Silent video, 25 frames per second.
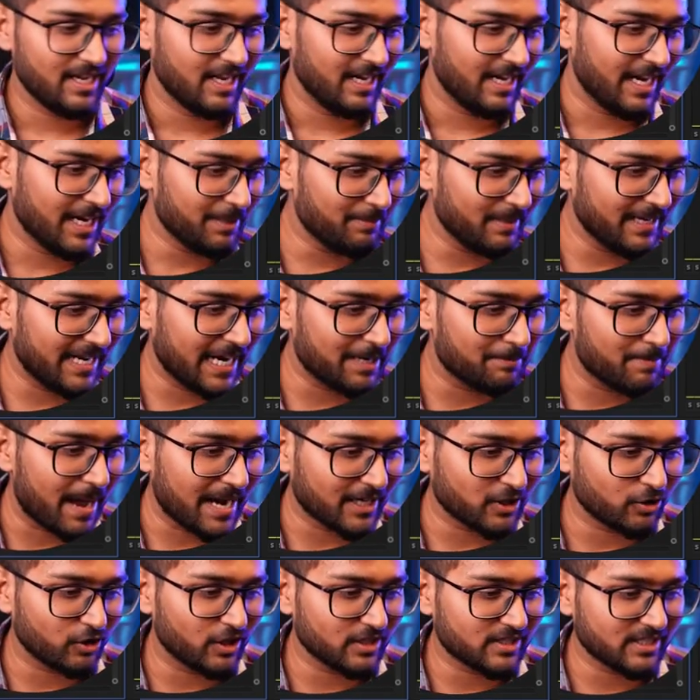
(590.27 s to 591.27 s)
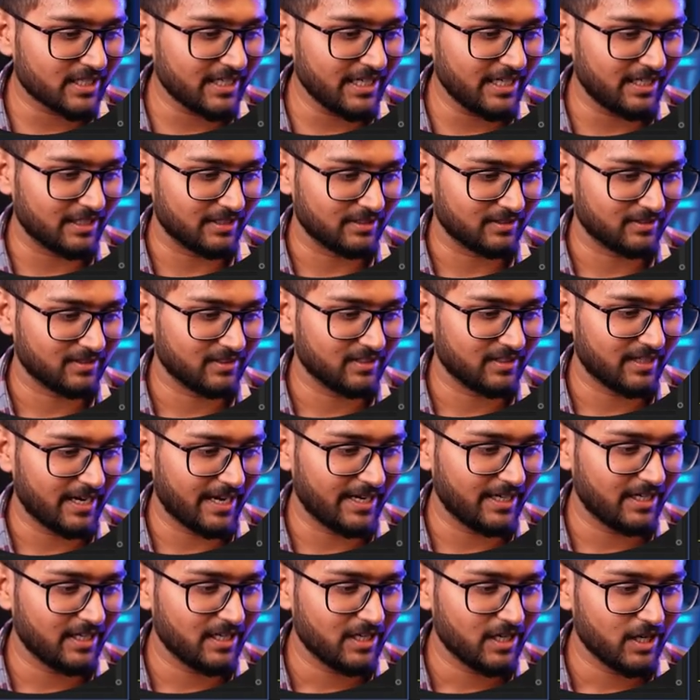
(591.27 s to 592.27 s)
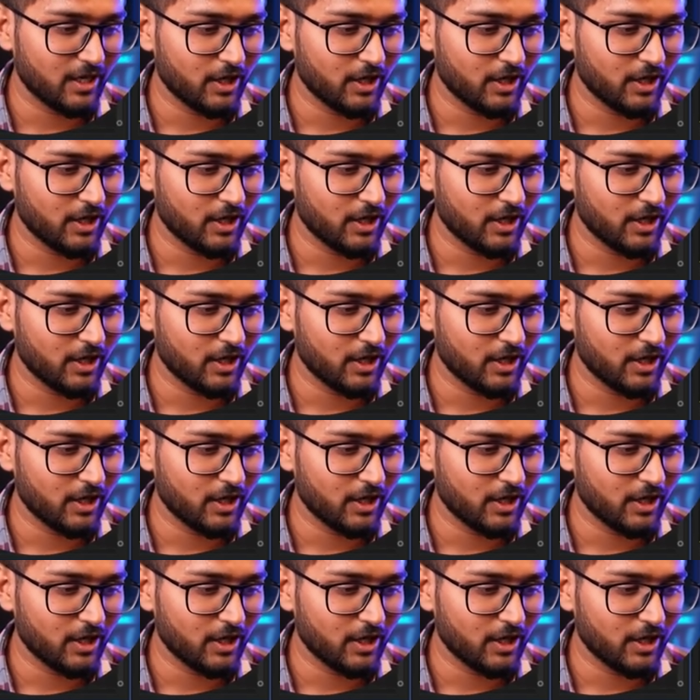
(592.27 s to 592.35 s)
Let me get back to the screen, right?